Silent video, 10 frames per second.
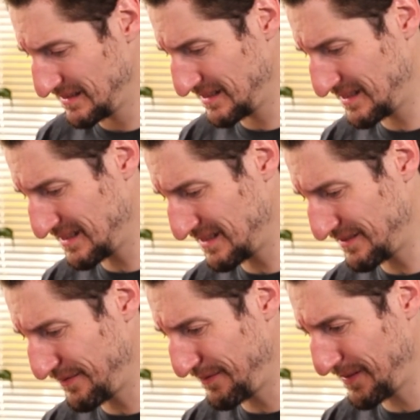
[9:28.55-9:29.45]

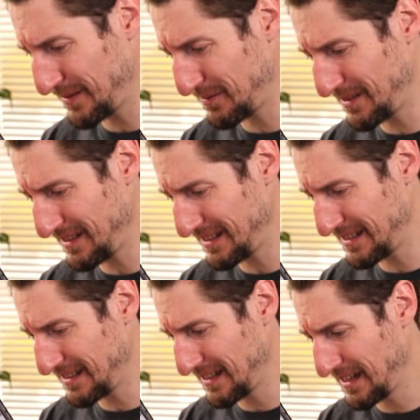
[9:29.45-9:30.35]
Oh, what
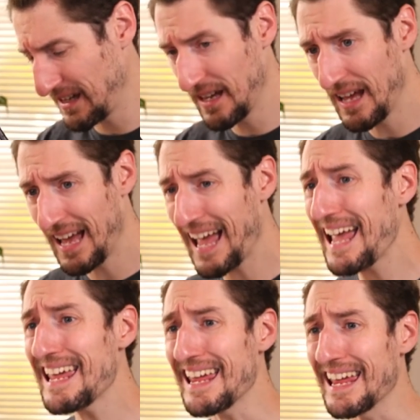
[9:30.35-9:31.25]
is.
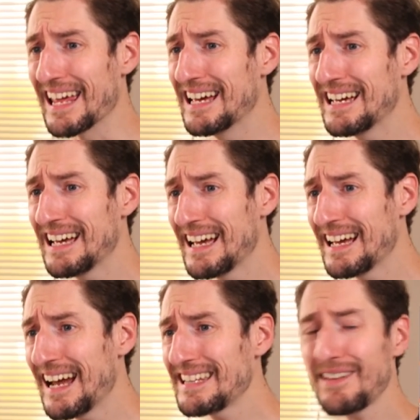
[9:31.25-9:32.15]
Hey!
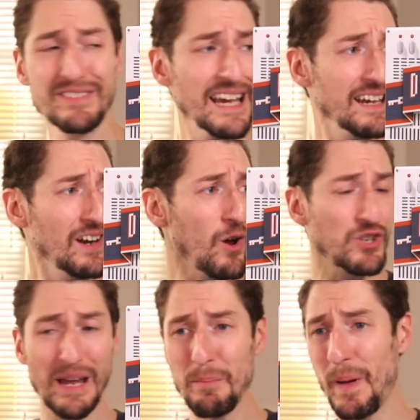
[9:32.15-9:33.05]
Hey, they've taken our
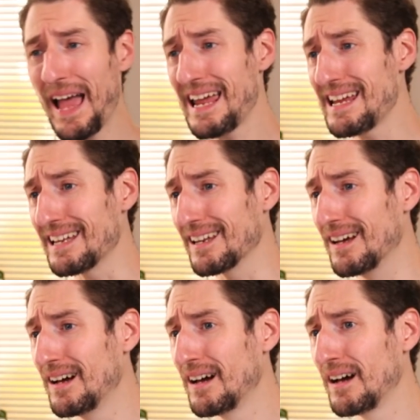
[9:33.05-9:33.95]
champagne!
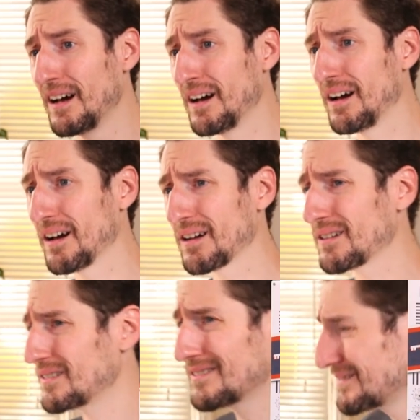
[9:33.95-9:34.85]

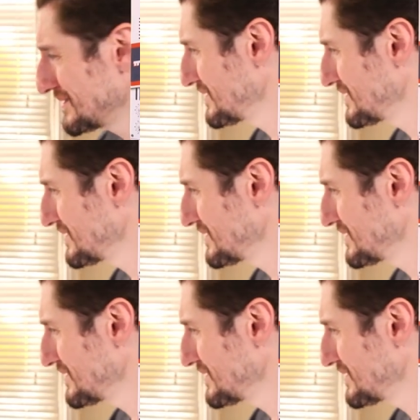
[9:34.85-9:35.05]
Oh.